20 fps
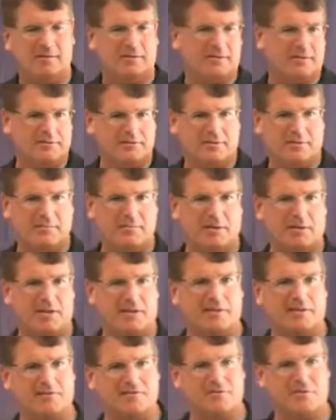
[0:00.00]
Yeah. So they might
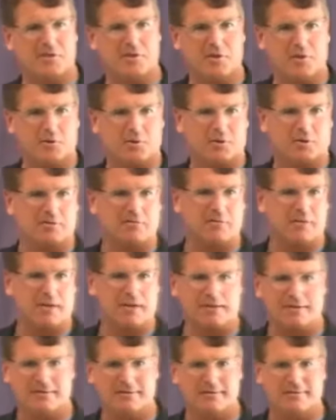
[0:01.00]
like the security of
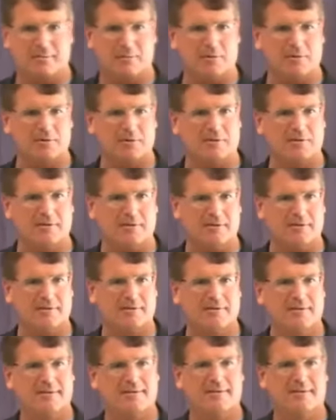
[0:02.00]
that more than.
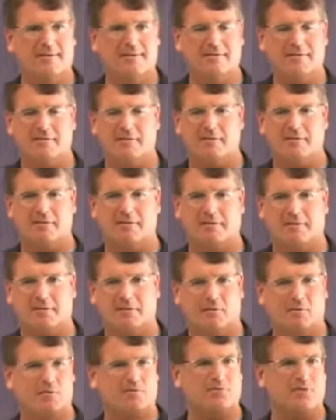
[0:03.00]

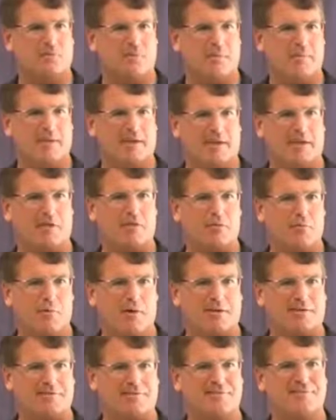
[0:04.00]
Of course, they'll be making
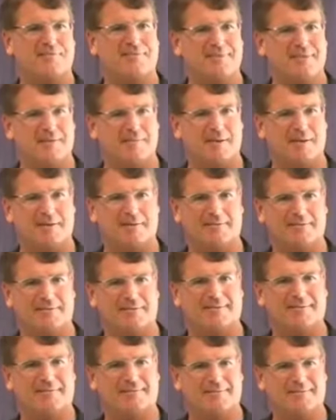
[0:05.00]
threats about
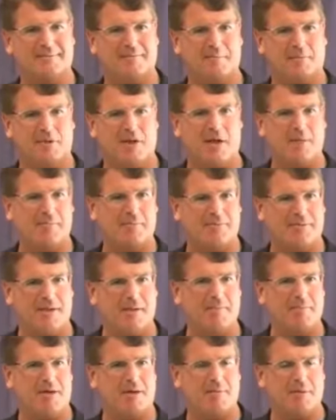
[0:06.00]
the
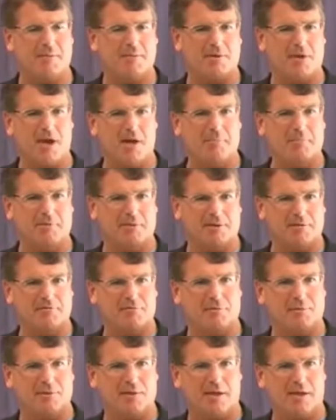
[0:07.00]
upcoming monopoly
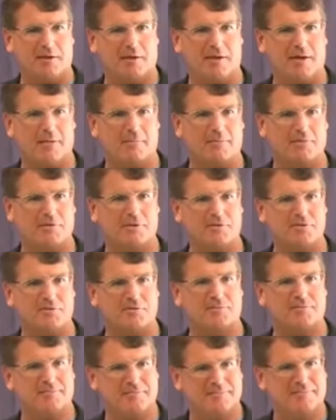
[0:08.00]
if you allow
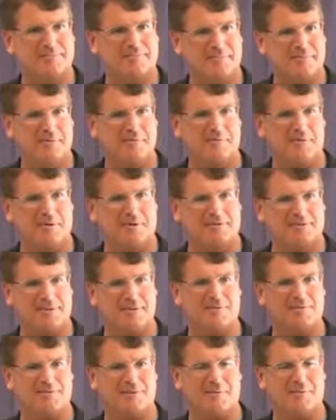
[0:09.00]
competition. Right? Is
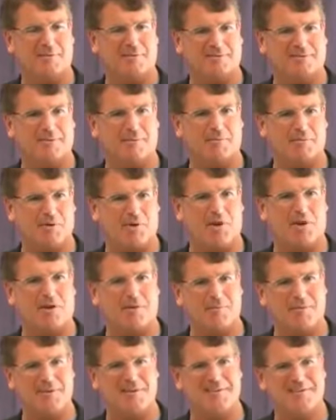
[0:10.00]
that what their
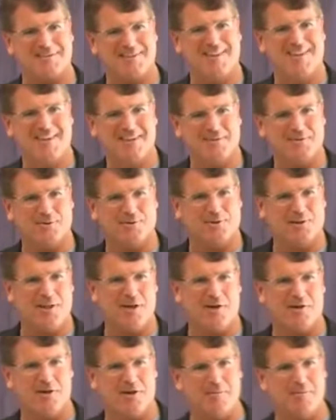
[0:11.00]
argument is? Don't
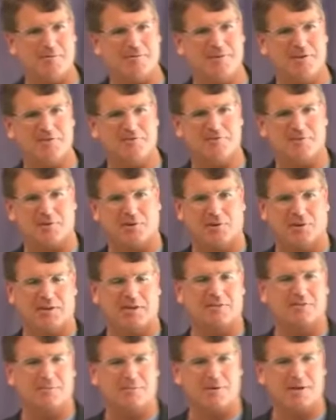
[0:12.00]
allow competition; it'll
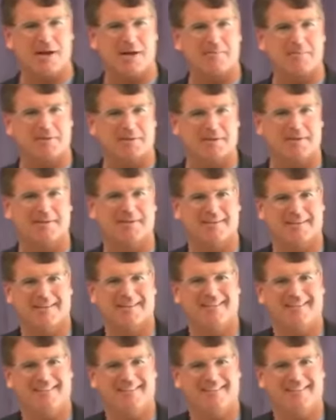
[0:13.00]
lead to monopoly.